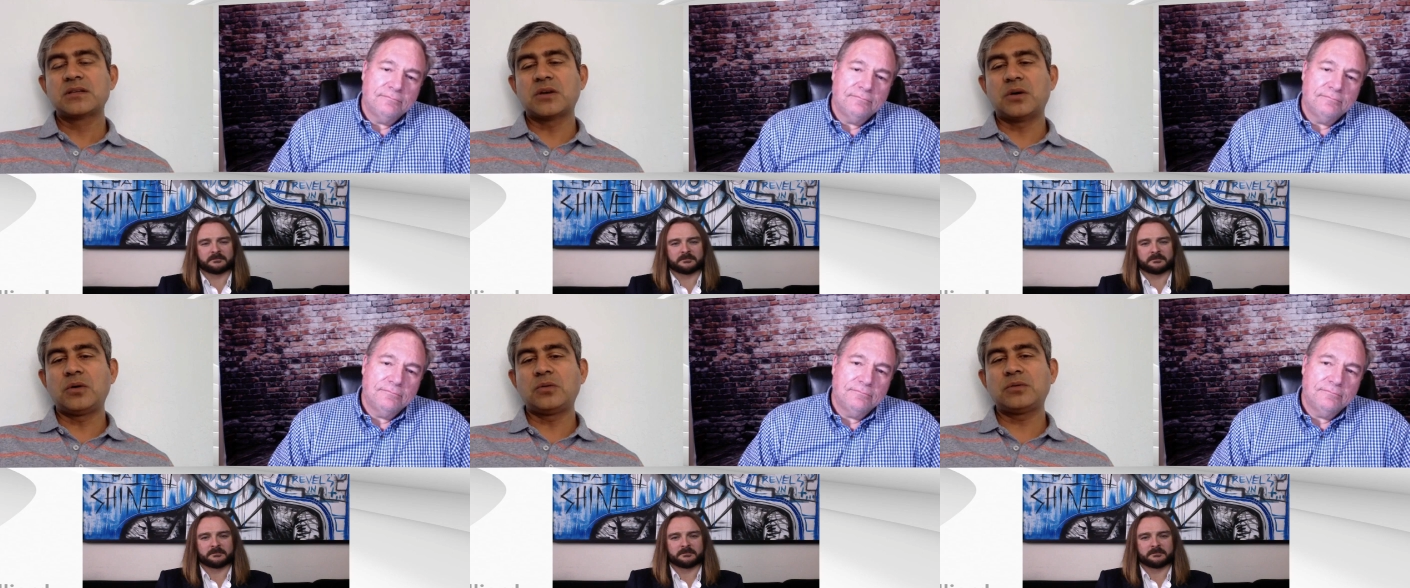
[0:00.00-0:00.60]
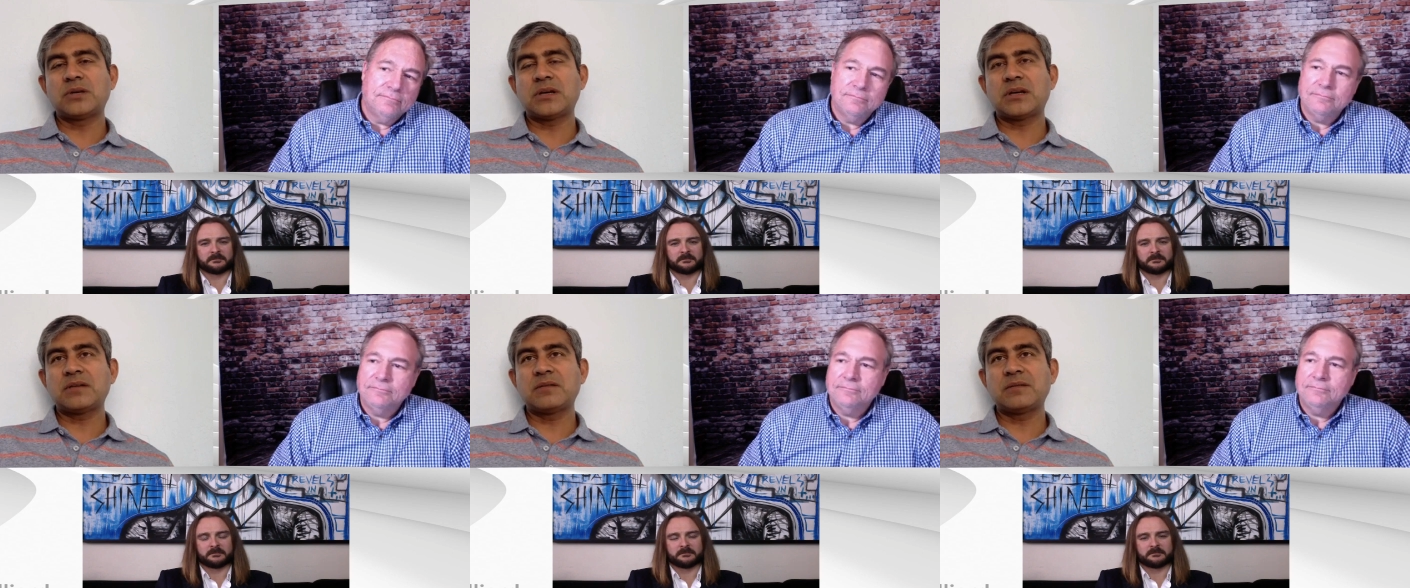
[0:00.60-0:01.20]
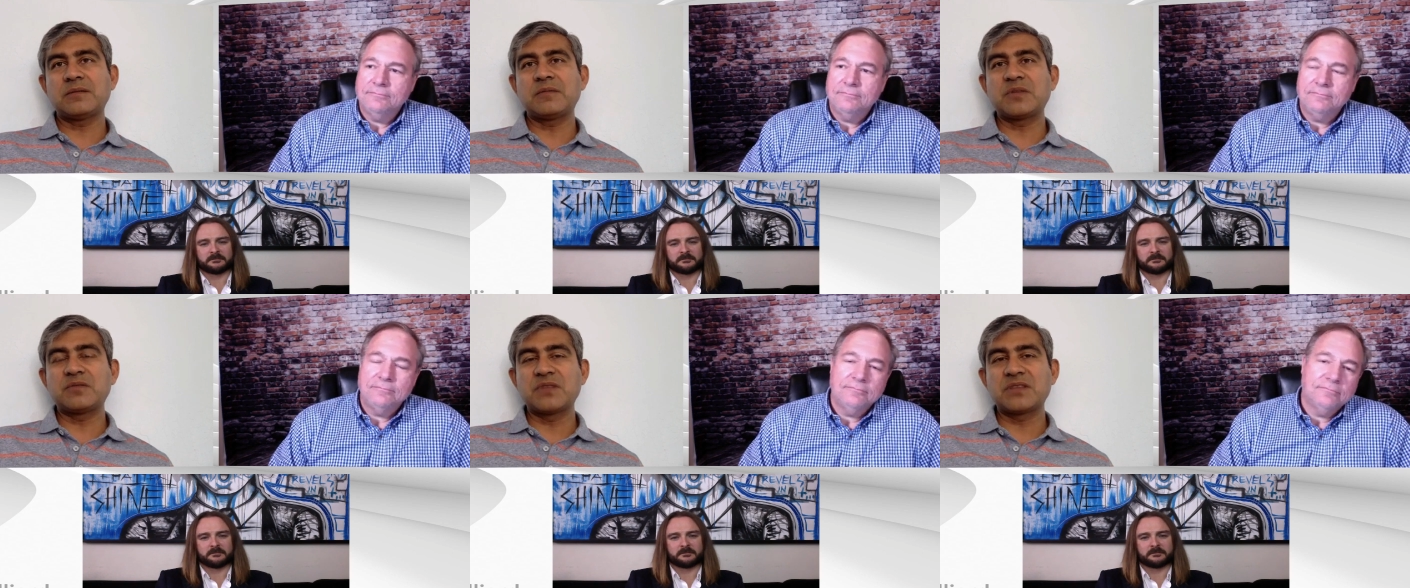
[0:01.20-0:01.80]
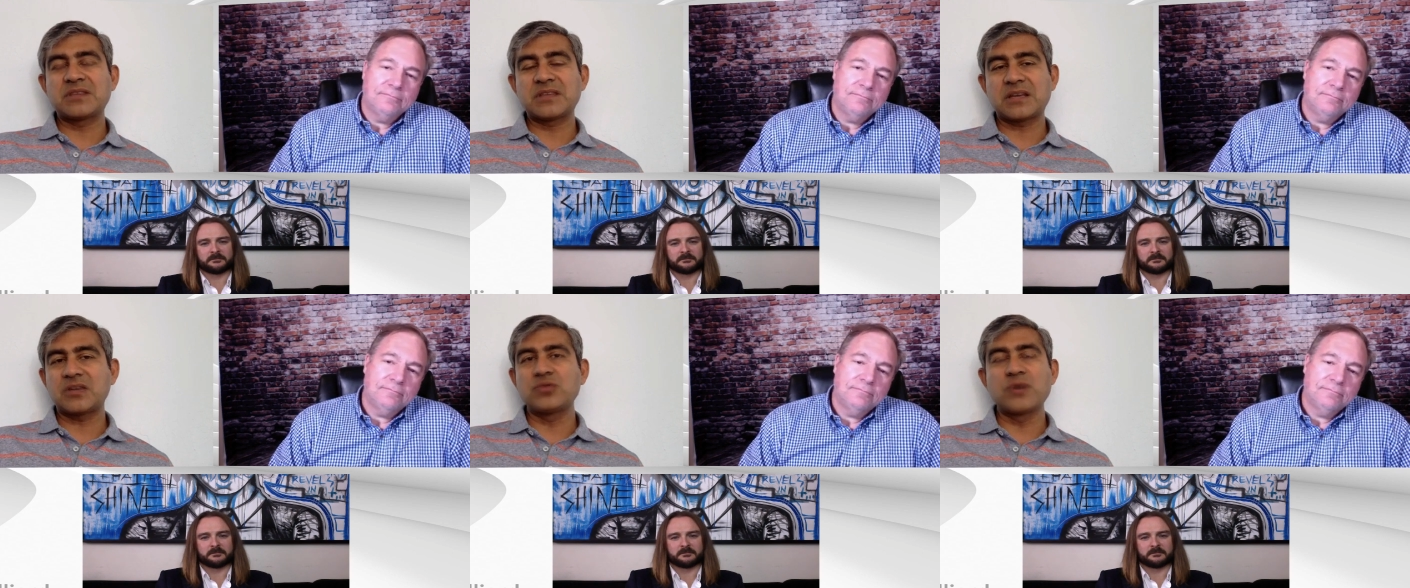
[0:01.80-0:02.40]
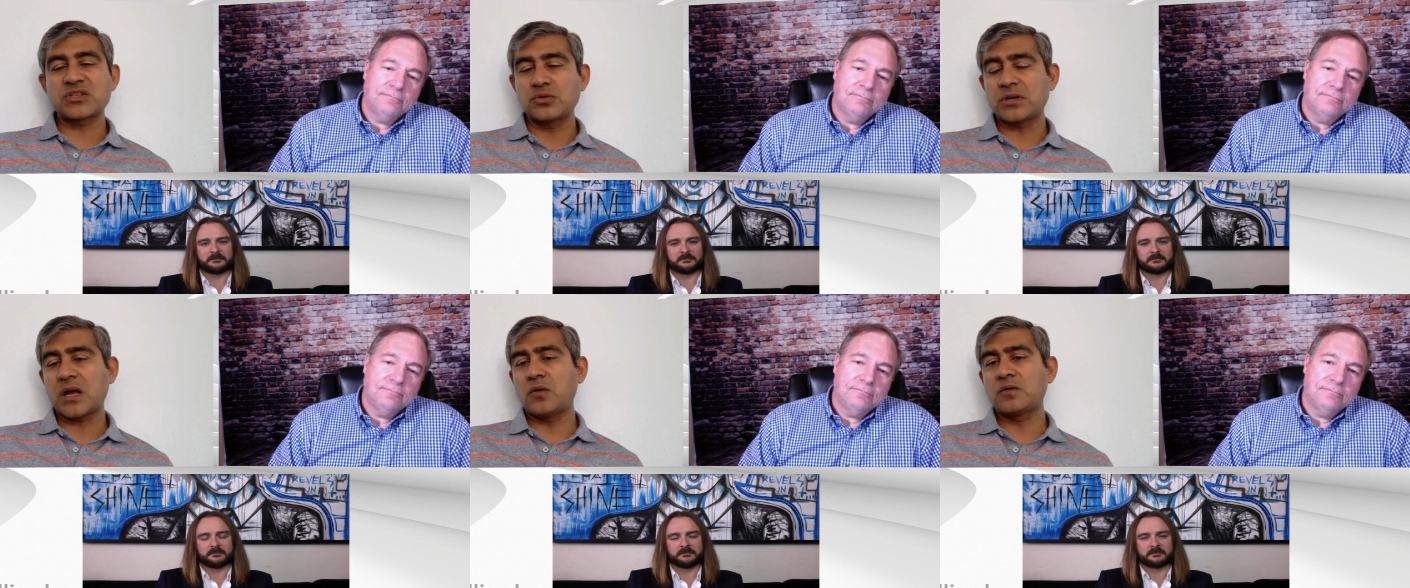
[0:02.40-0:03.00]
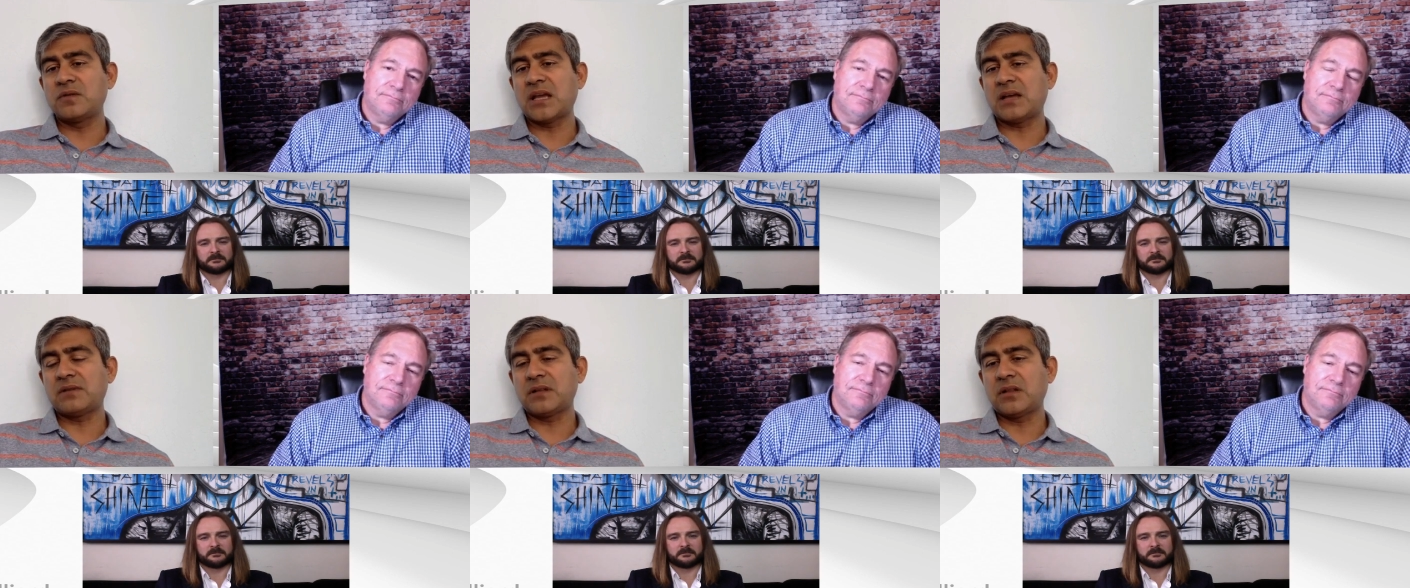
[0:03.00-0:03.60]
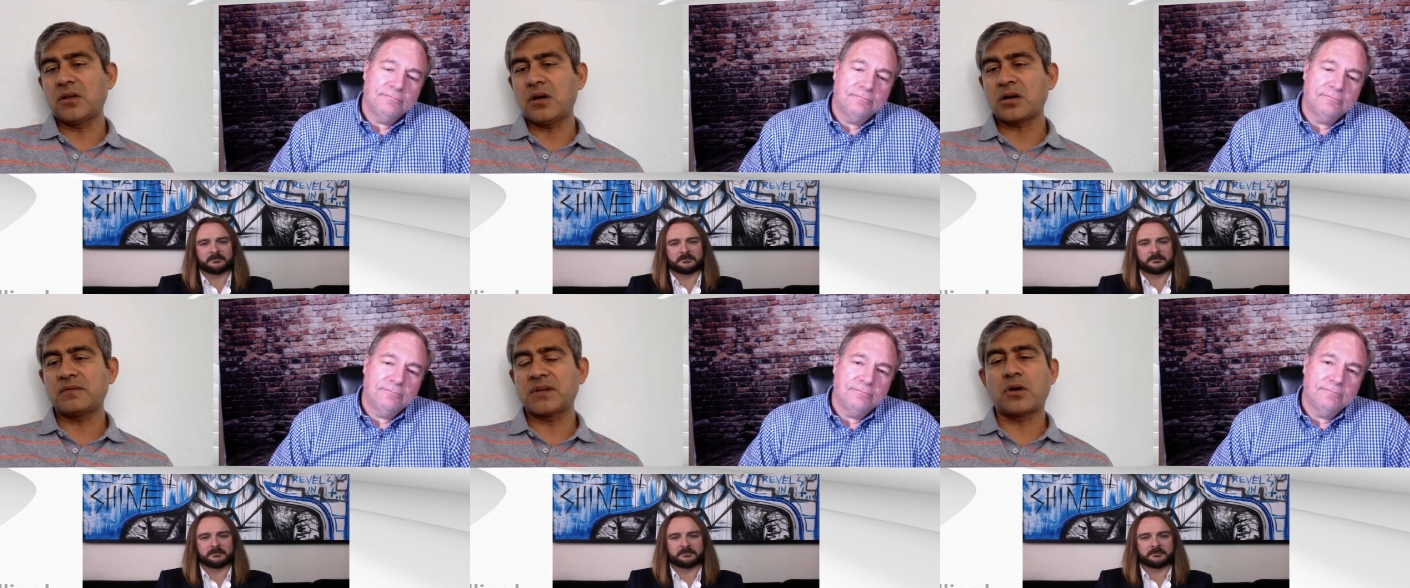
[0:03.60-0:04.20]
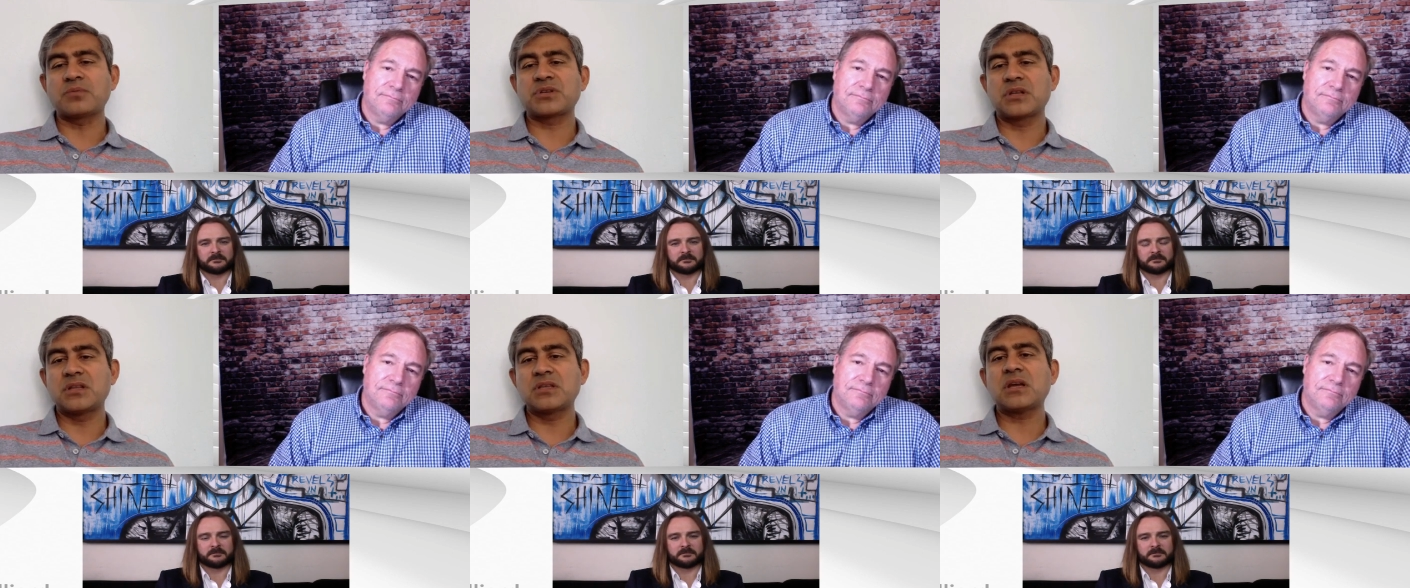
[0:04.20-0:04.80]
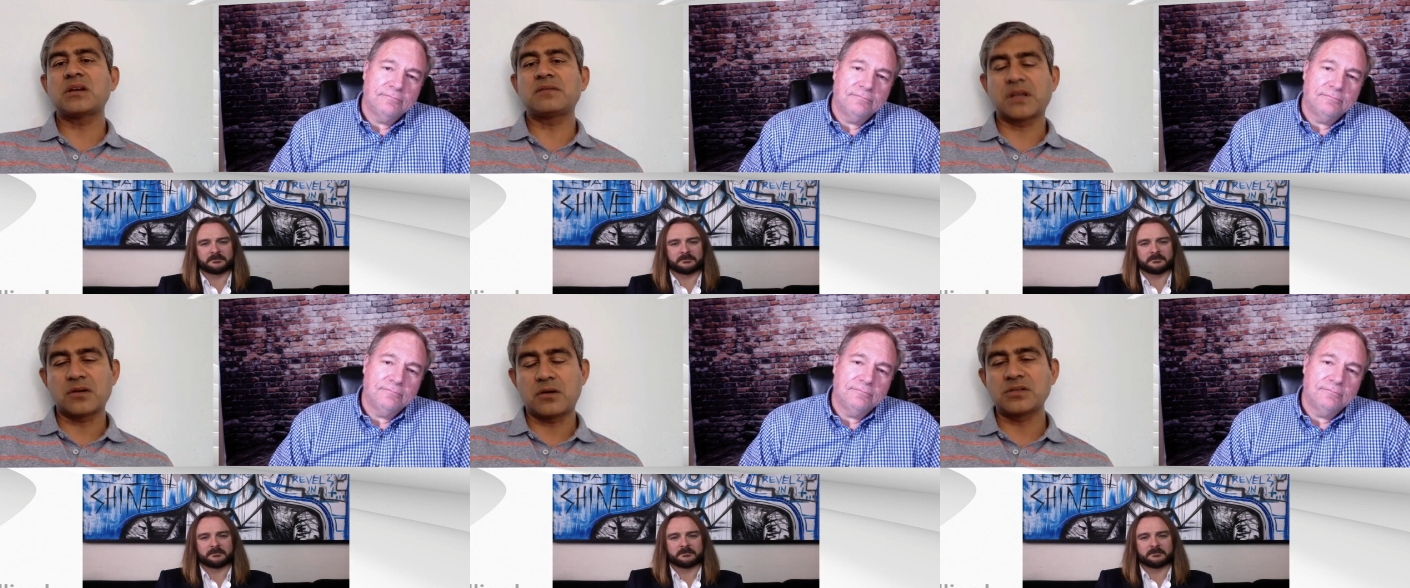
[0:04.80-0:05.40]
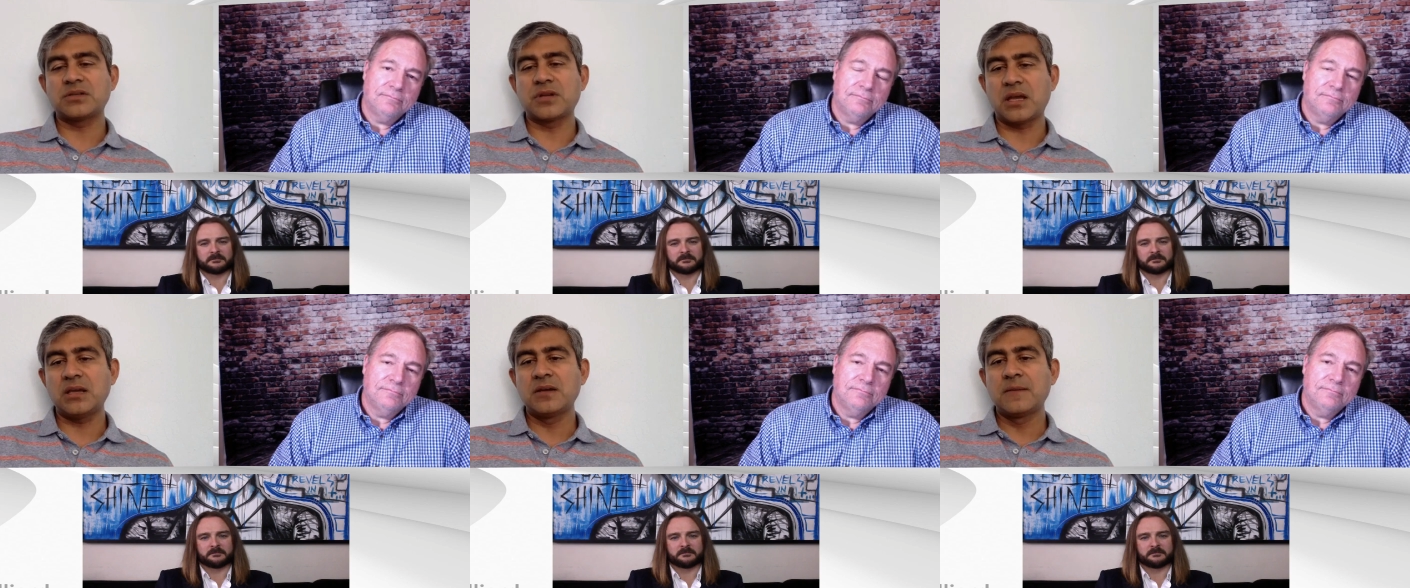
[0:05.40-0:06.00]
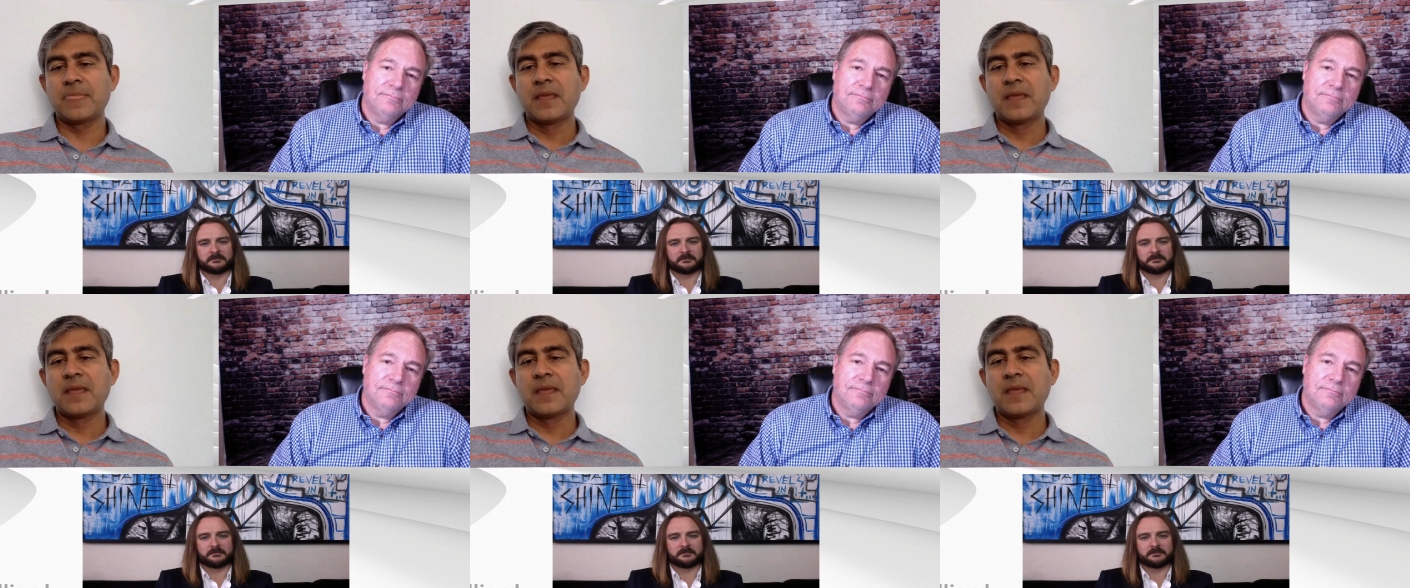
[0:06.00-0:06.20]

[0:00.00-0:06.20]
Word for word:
Speaker 1: So uh, with with US, uh, no doubt, we have a lot of adoption in this kind of technology today.